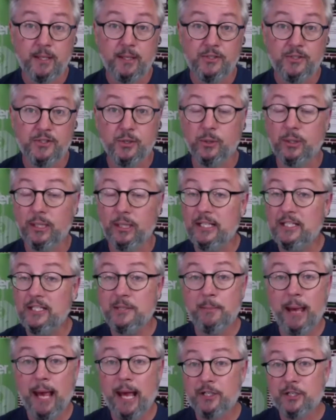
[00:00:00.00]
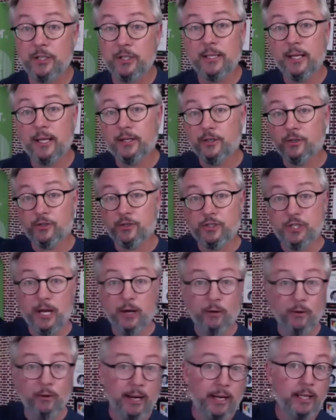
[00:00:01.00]
So let's imagine that you're
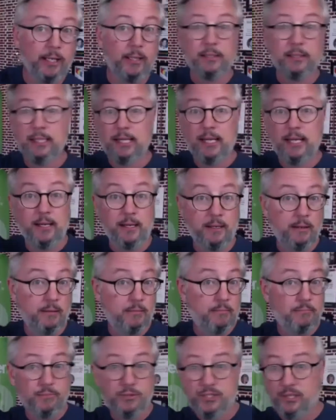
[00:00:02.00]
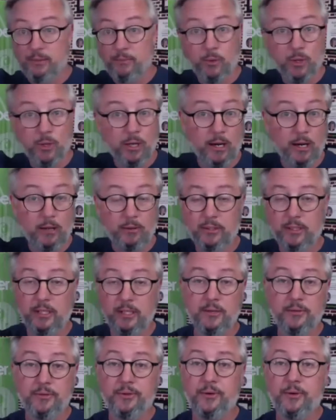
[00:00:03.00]
generating a lead somewhere out in the
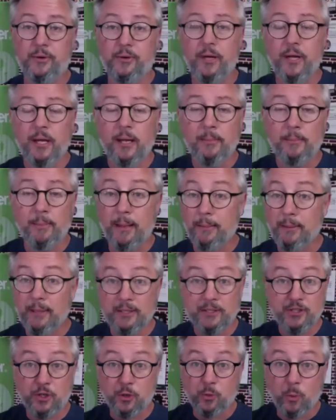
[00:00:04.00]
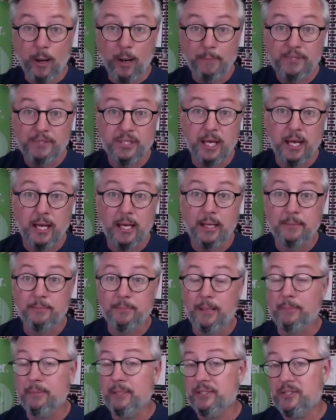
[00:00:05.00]
ether. Maybe it's your website,
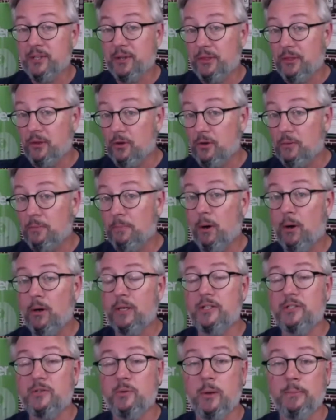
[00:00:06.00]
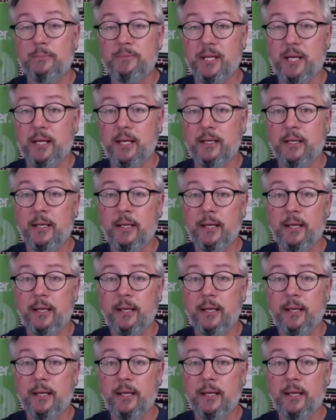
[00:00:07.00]
maybe it's a third party's website.